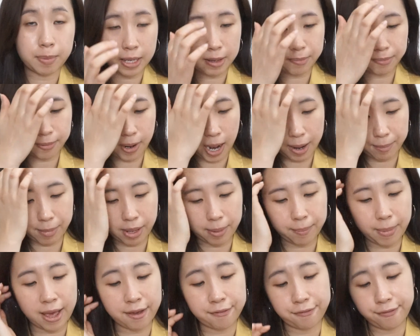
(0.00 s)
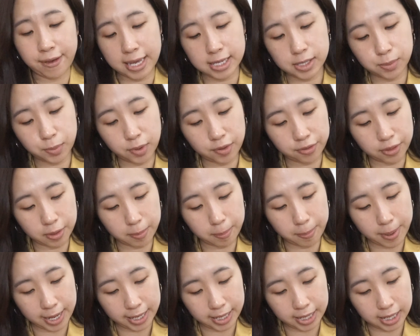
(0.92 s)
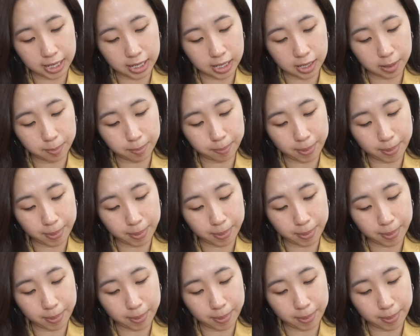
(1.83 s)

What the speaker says: be priming my face with the Becca